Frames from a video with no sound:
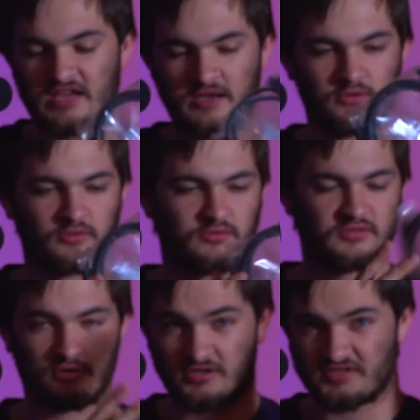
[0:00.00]
cable,
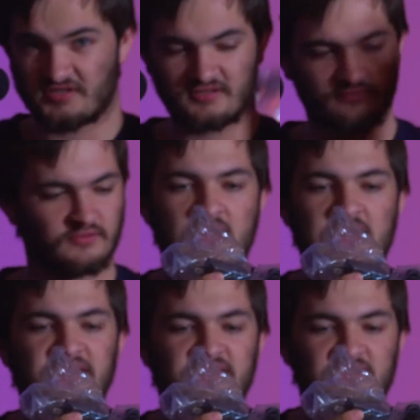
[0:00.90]
of course.
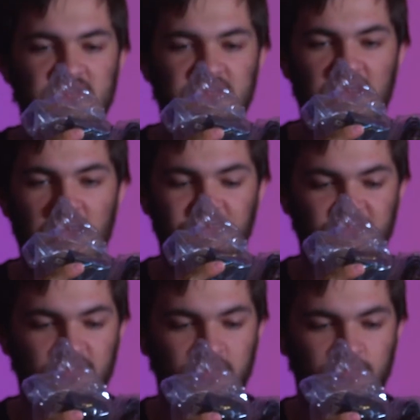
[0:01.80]
AC
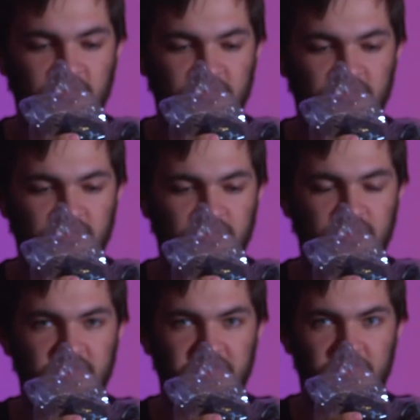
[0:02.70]
adapter, which
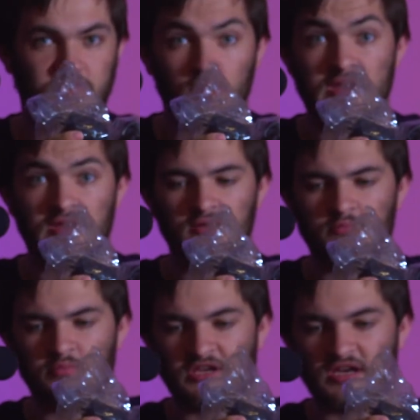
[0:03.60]
is
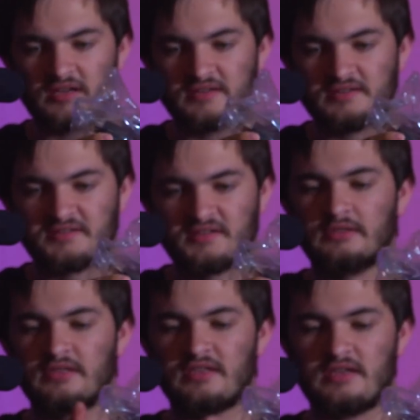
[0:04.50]
great because
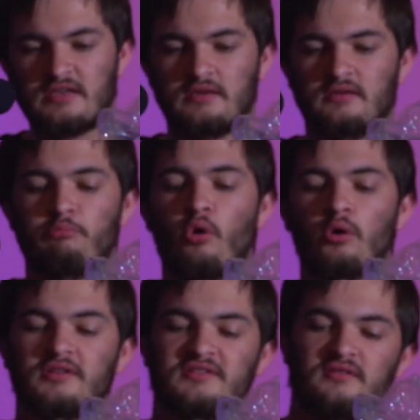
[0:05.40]
the
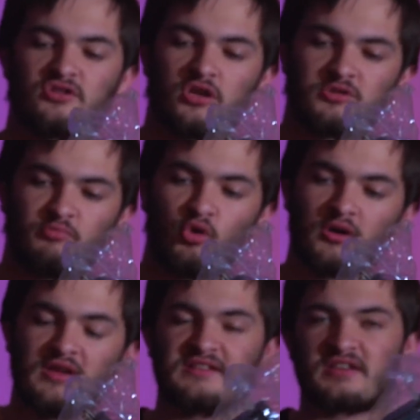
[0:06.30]
charger
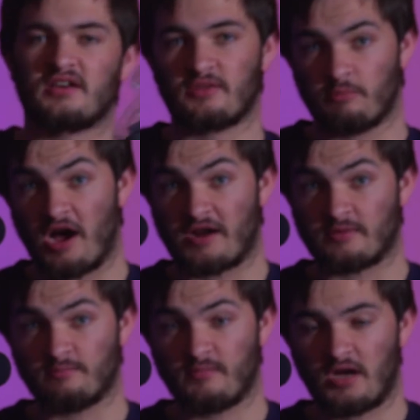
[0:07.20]
port is on the
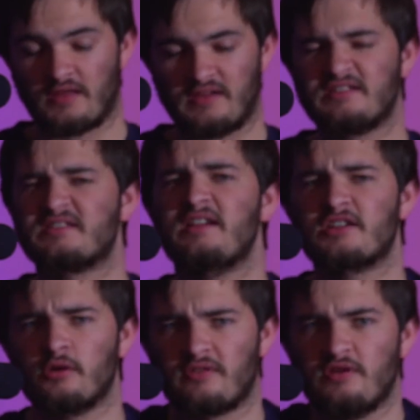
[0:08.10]
bottom. They decided to
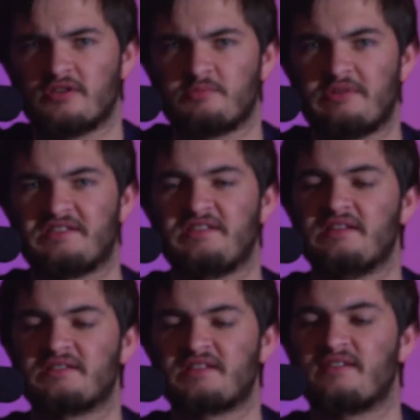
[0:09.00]
go with USB-C
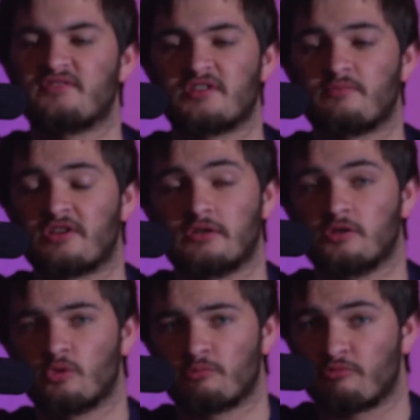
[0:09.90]
instead of something a
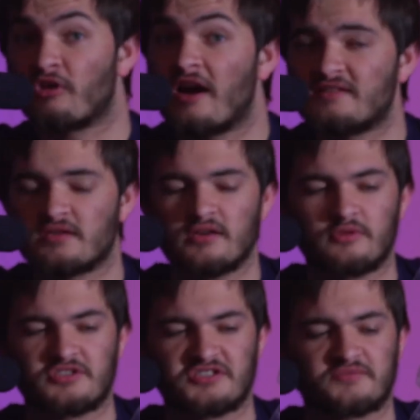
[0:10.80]
little more proprietary,
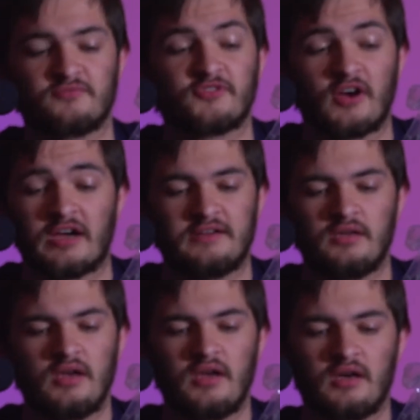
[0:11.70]
which is fine,
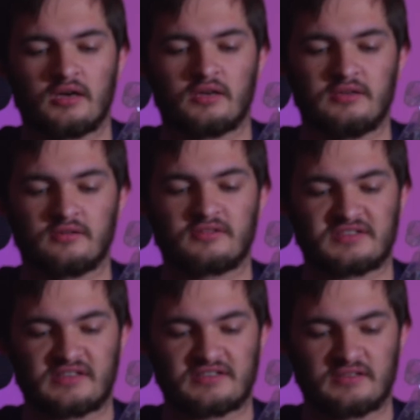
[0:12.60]
you know, because
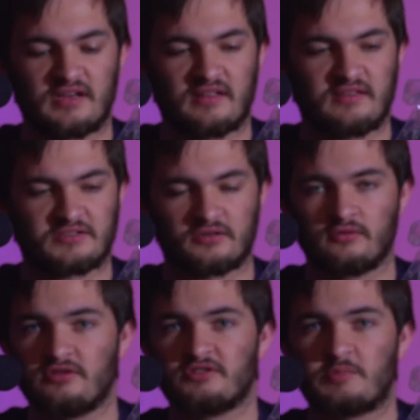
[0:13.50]
I guess a lot of things are
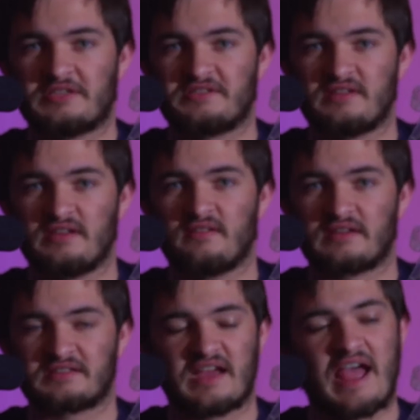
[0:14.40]
going USB-C
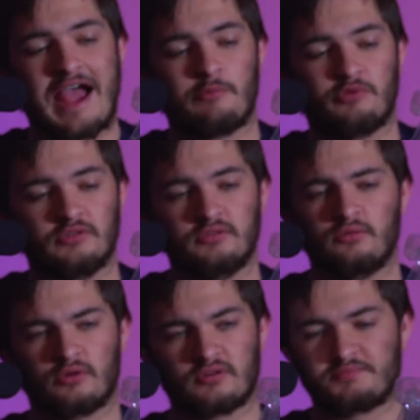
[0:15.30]
thanks to Apple
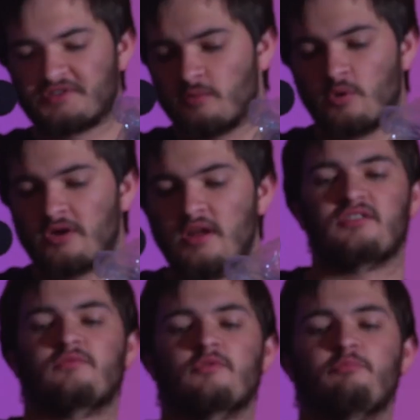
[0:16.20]
or someone.
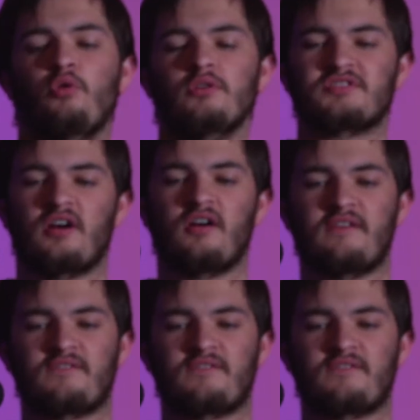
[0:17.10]
The port's on the